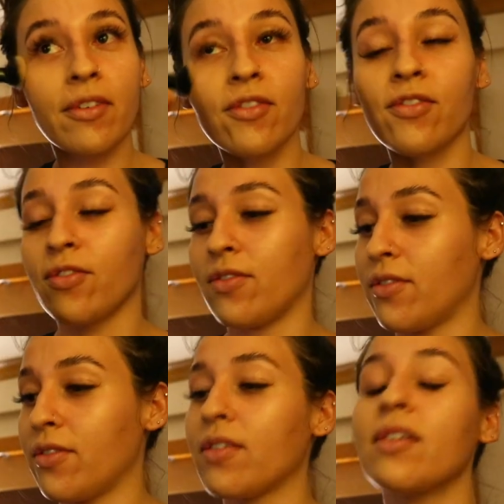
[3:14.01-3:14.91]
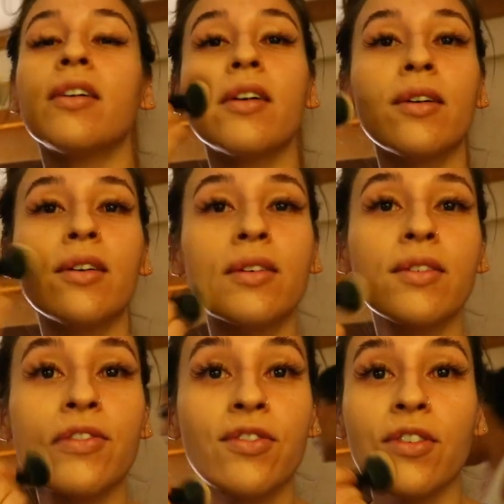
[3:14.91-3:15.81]
the, the flight and all that
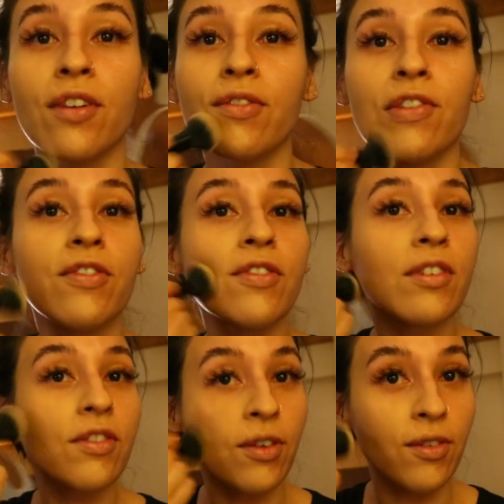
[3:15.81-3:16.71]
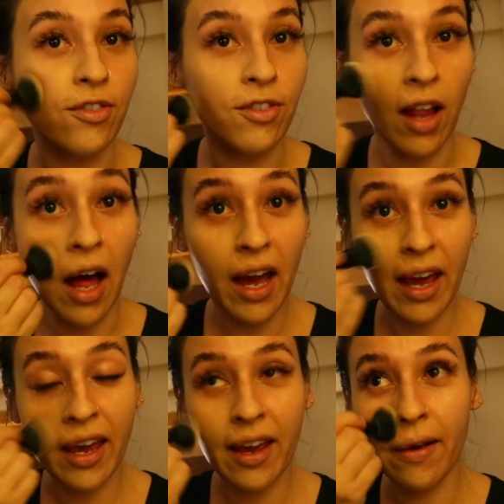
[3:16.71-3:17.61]
wasn't from, that from
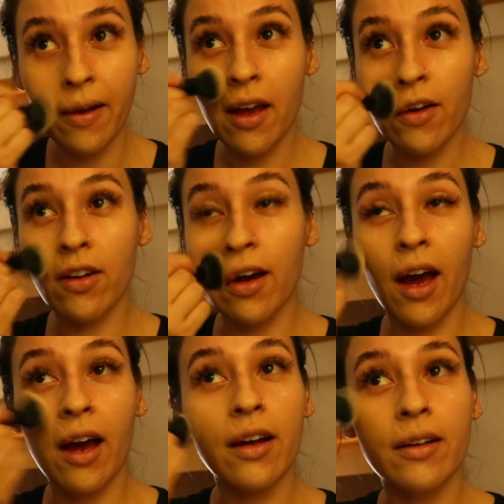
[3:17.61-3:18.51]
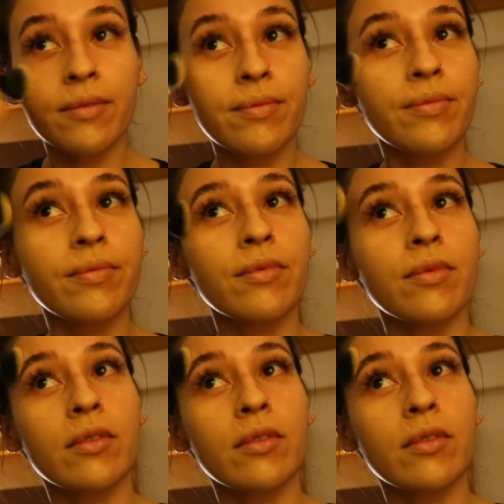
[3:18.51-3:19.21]
flying here. getting here